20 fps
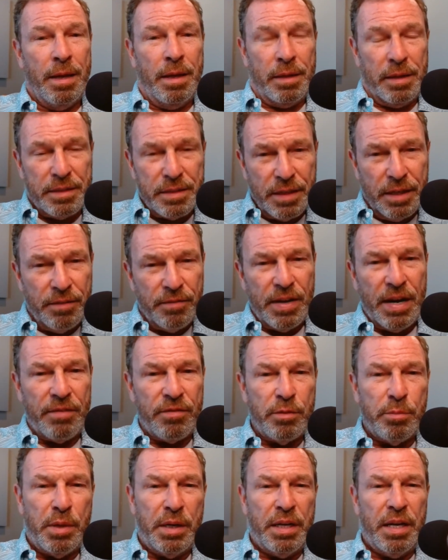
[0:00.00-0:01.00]
Let's give
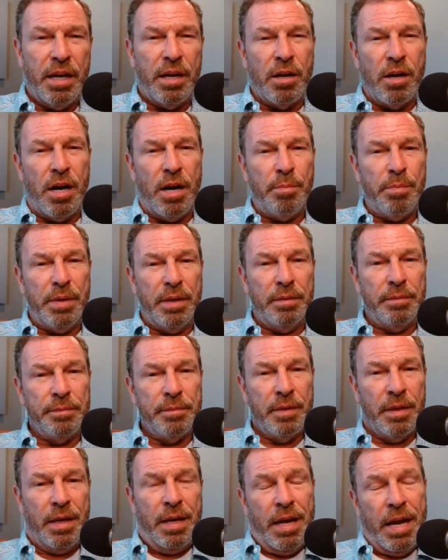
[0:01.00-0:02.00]
everybody a copy.
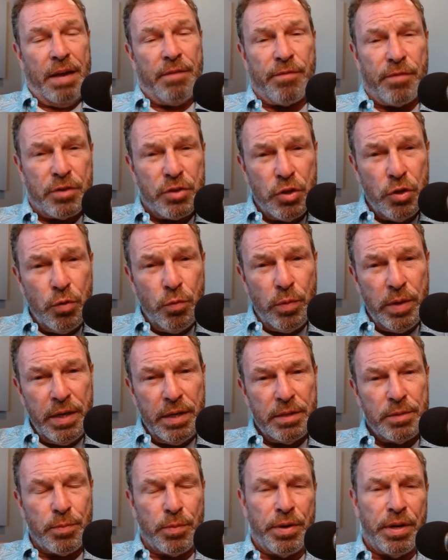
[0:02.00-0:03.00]
And for two
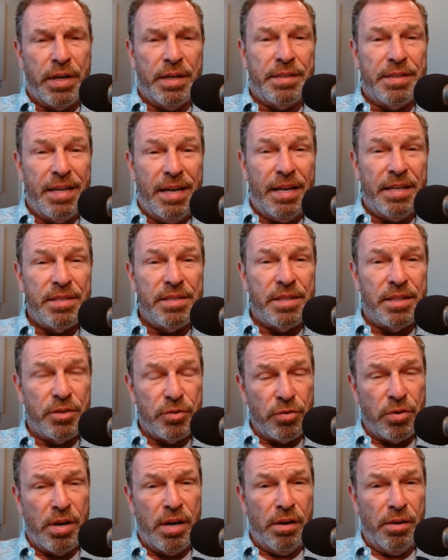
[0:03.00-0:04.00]
weeks, we're going to test and
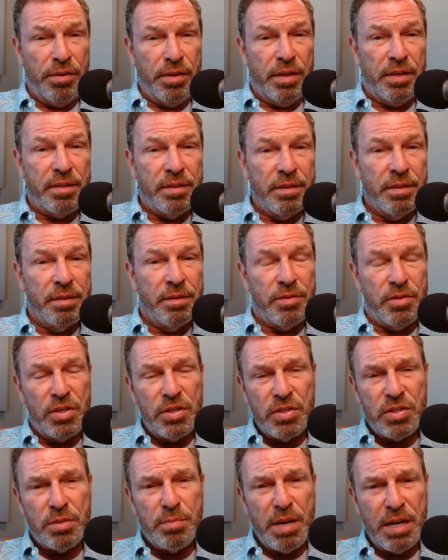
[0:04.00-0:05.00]
trial this
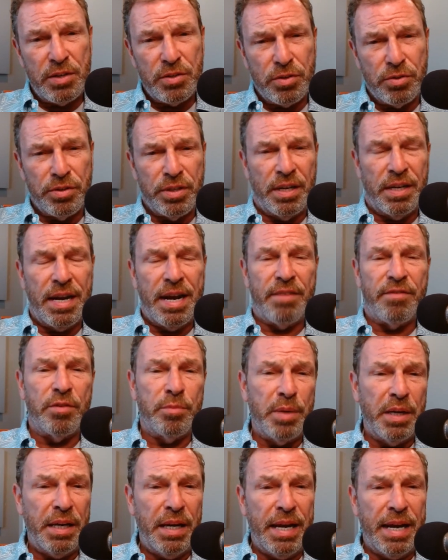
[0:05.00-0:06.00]
just to make sure that
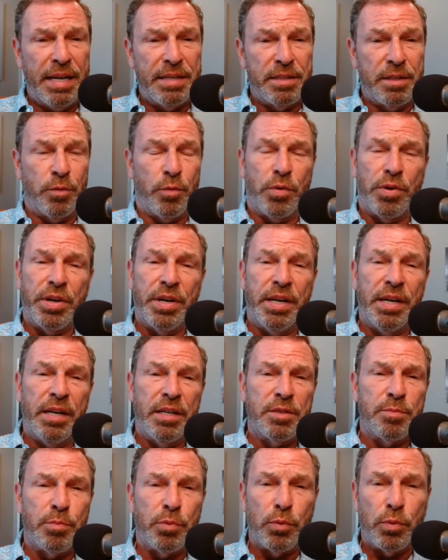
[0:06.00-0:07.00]
everybody has it. We're going to
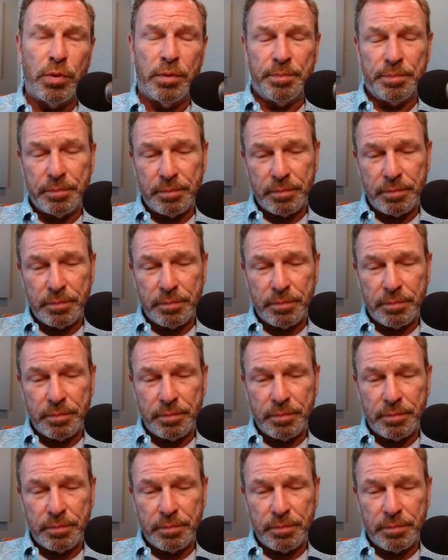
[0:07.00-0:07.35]
explore.